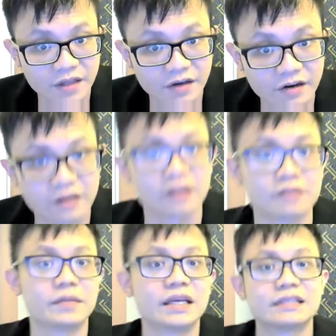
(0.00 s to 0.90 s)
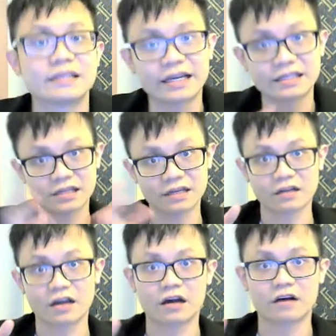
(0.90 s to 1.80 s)
Right or not? Means there's a
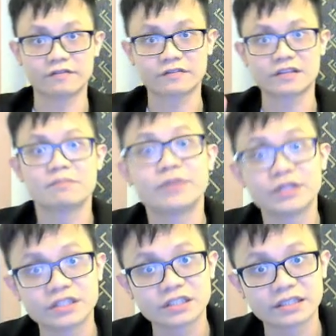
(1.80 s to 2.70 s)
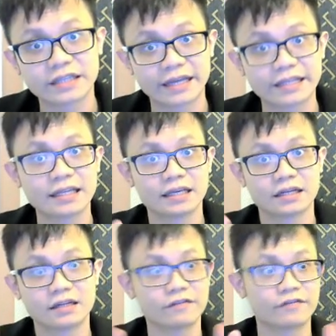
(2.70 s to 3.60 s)
lot of temperature that
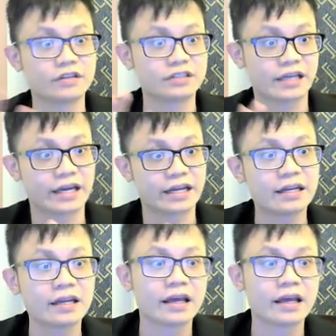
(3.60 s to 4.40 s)
the fish can